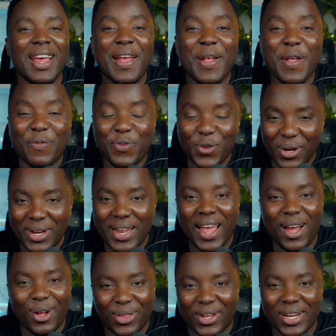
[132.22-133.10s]
If you're in
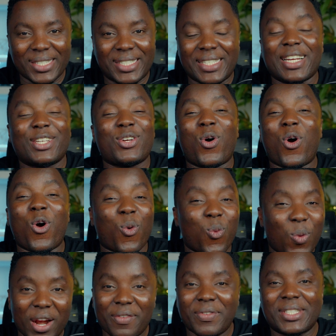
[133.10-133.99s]
the healthcare sector or
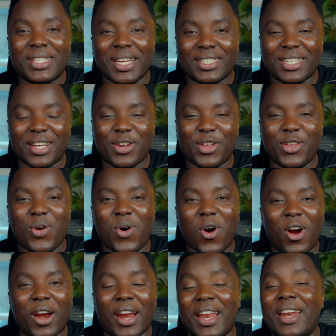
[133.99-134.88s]
whatever sector that you
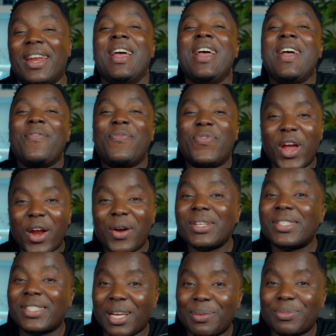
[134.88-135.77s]
are in, there
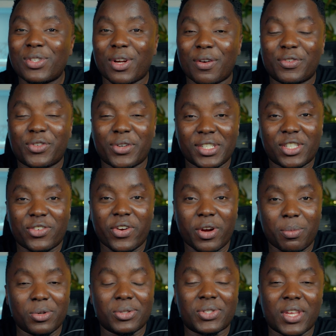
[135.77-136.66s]
is some sort of
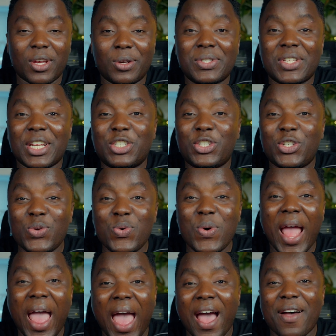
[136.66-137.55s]
transferable skills that
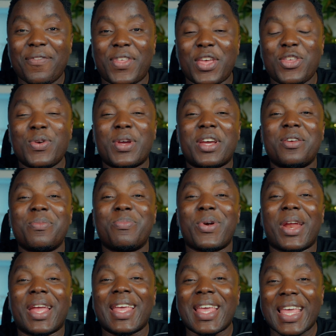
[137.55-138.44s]
you have that you can
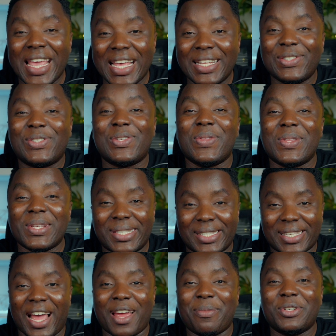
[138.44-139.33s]
bring into the
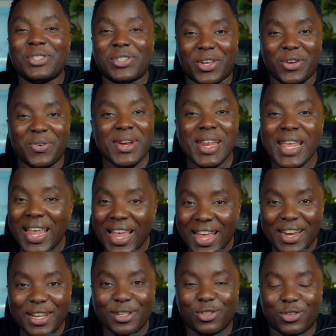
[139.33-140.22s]
cybersecurity
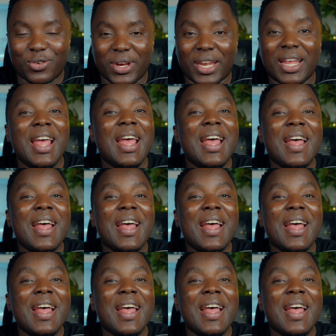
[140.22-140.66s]
industry.